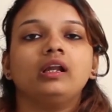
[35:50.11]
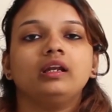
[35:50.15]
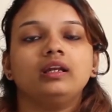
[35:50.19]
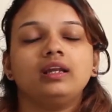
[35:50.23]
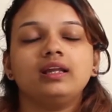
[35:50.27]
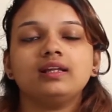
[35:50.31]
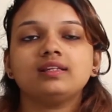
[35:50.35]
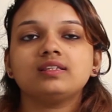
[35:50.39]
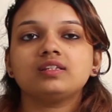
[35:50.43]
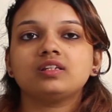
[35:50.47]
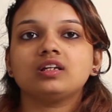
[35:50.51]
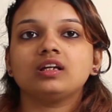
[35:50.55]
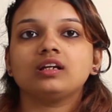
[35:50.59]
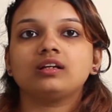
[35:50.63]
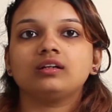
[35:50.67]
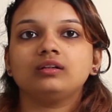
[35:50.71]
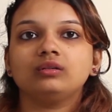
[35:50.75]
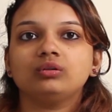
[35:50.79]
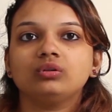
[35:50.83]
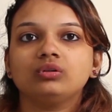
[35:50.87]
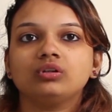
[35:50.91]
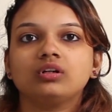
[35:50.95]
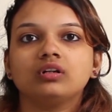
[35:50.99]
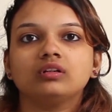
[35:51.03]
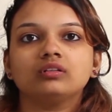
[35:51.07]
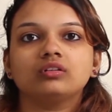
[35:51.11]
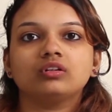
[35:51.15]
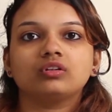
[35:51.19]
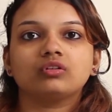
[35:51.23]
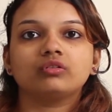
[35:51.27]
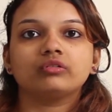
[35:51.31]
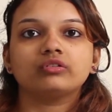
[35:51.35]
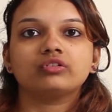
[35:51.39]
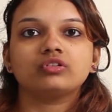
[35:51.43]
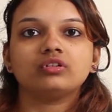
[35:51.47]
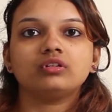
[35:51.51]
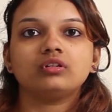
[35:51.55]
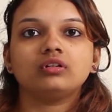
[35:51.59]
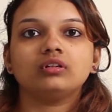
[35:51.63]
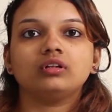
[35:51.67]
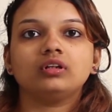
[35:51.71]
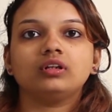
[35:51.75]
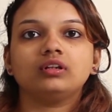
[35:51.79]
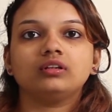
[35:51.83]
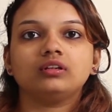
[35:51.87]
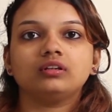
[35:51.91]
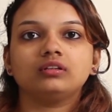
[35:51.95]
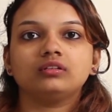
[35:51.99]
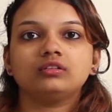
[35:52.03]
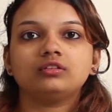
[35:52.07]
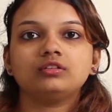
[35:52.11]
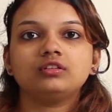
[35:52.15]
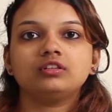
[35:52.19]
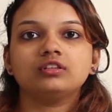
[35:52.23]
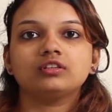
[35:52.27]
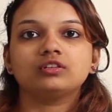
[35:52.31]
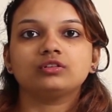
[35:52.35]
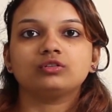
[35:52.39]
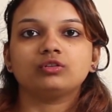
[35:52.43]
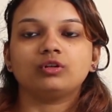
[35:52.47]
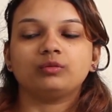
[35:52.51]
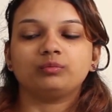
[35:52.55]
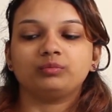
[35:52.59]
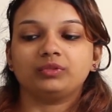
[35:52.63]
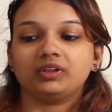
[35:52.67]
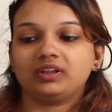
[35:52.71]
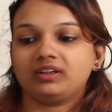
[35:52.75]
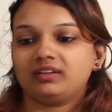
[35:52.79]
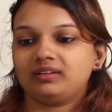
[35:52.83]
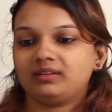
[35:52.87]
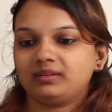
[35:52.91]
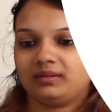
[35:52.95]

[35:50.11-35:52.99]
Let's take a look at the question related to this topic.